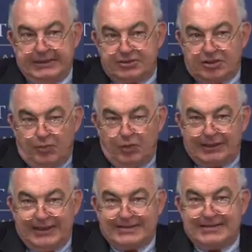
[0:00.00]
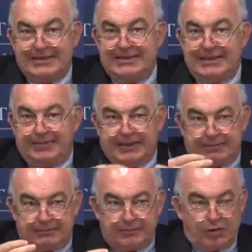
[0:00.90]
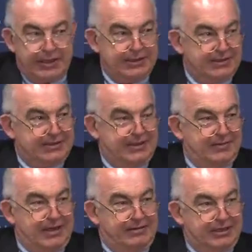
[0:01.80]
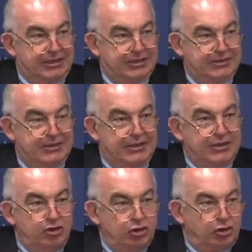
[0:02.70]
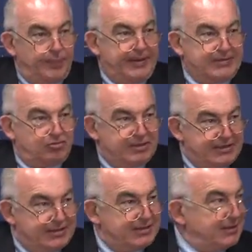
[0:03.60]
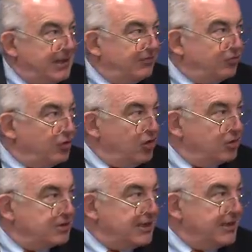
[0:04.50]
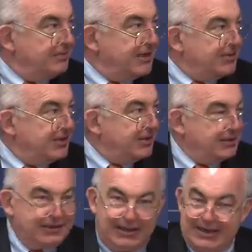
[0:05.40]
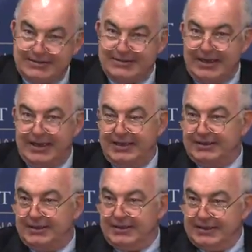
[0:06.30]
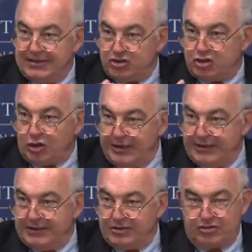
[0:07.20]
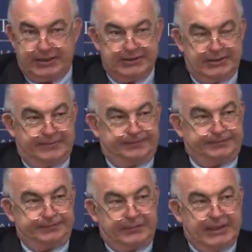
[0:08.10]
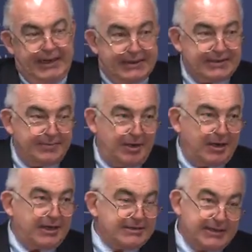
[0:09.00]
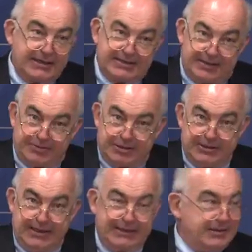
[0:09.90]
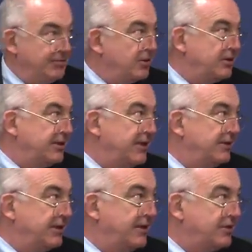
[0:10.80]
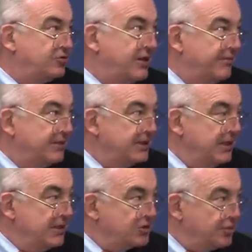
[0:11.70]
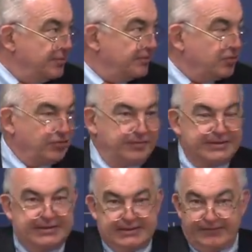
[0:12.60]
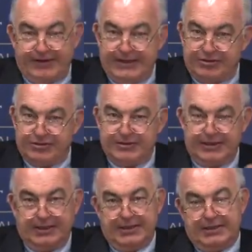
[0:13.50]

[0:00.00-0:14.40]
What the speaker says: somewhat less in India, but going in the same direction. Europe has resisted that for a long time, but I think in the last decade is joining the trend. Latin America is an exception. In Latin America, there actually have been some improvements. That's a very interesting